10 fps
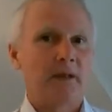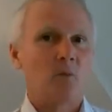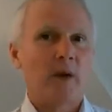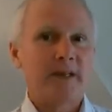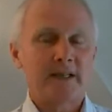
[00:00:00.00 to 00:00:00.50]
in
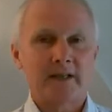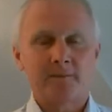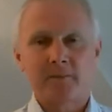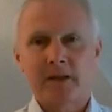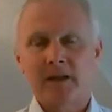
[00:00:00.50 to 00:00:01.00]
waiting.
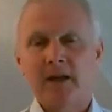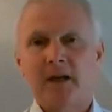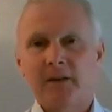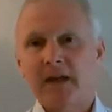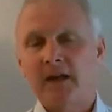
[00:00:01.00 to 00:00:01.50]

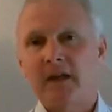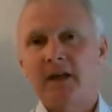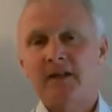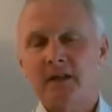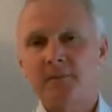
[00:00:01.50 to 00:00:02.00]
And that
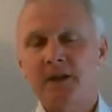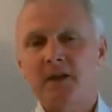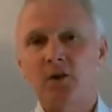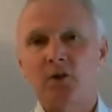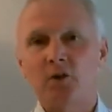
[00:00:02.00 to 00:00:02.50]
is something
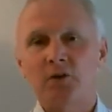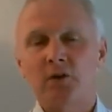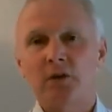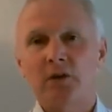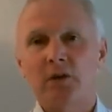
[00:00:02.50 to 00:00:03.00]
called
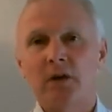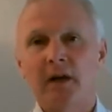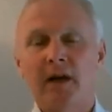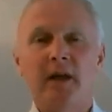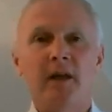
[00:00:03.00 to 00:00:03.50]

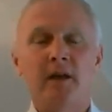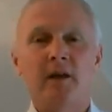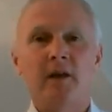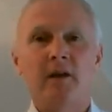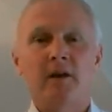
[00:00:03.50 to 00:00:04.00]
a
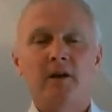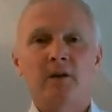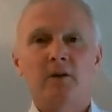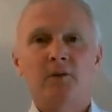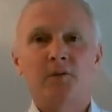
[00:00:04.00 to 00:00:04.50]

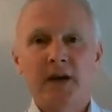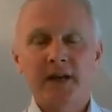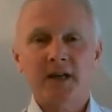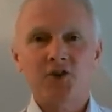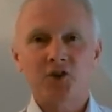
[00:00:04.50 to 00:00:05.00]

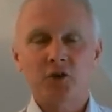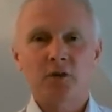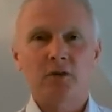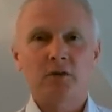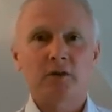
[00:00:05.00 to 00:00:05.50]
financial,
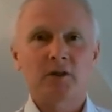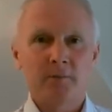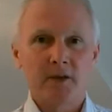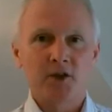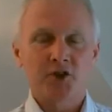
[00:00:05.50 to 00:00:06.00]

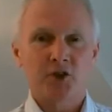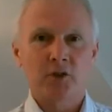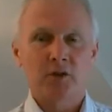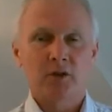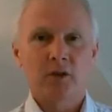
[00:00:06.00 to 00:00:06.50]

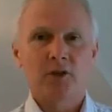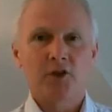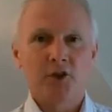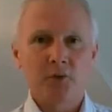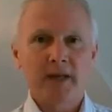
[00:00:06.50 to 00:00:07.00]
commercial,
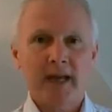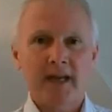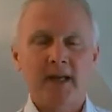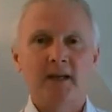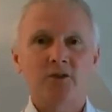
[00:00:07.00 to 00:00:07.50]

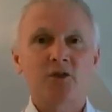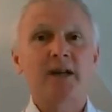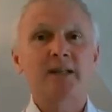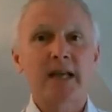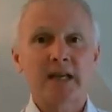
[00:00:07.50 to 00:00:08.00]
UK
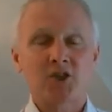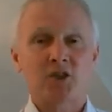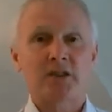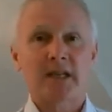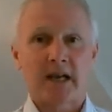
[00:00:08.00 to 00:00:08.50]

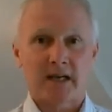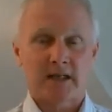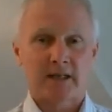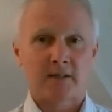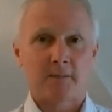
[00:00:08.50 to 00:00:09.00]
transaction
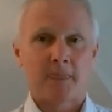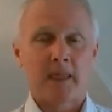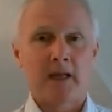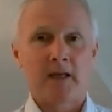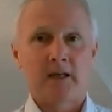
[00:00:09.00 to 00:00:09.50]
tax.
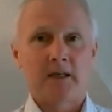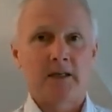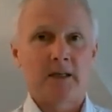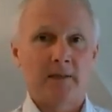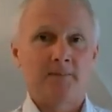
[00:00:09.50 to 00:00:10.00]

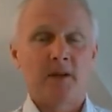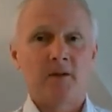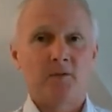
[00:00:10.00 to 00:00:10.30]
Yeah?